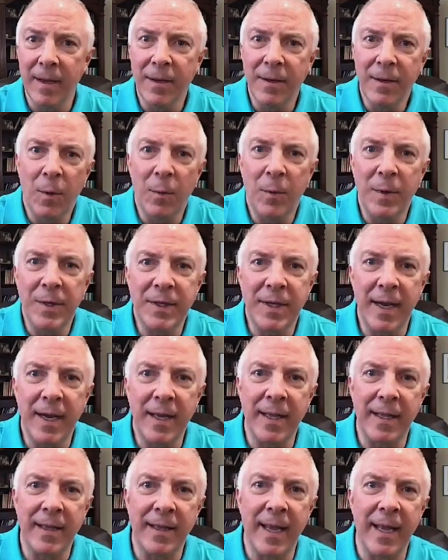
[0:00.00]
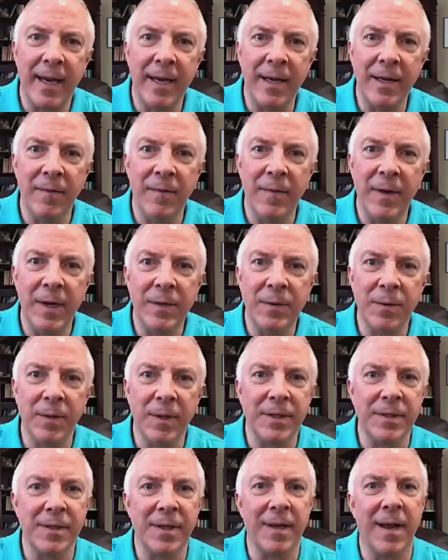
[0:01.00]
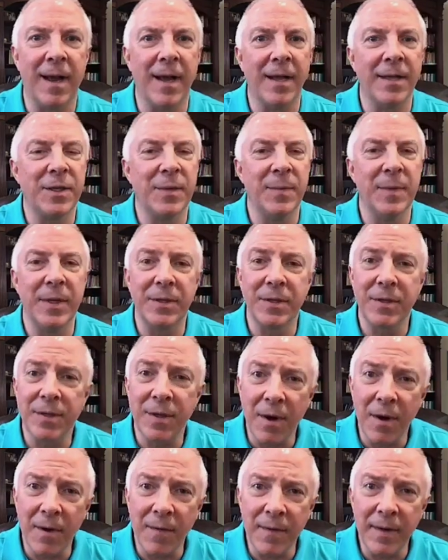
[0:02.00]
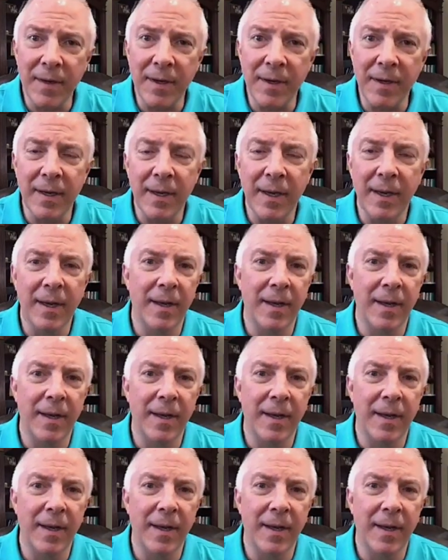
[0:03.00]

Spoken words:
You know, we say that that individual is the consummate servant.